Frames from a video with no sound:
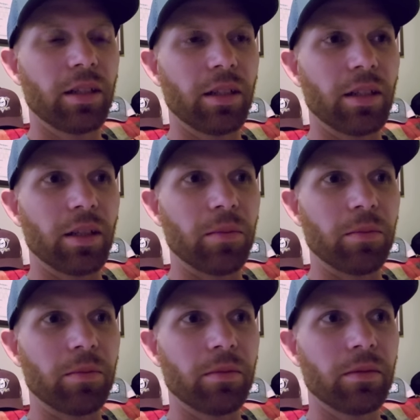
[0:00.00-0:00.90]

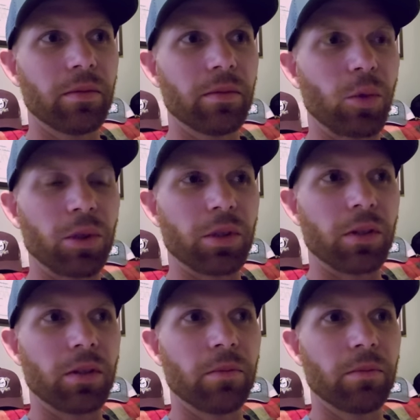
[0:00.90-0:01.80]
um,
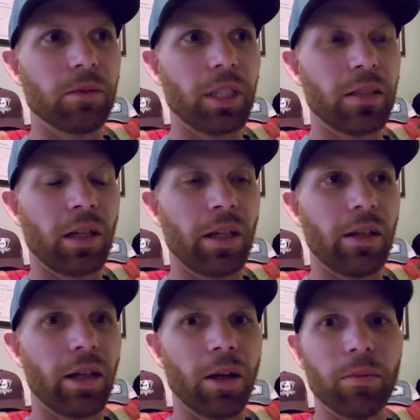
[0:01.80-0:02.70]
wasn't, he's not here
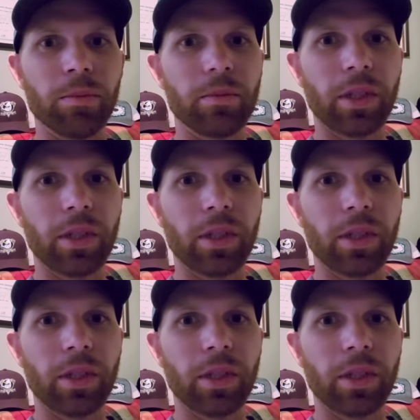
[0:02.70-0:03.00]
to help.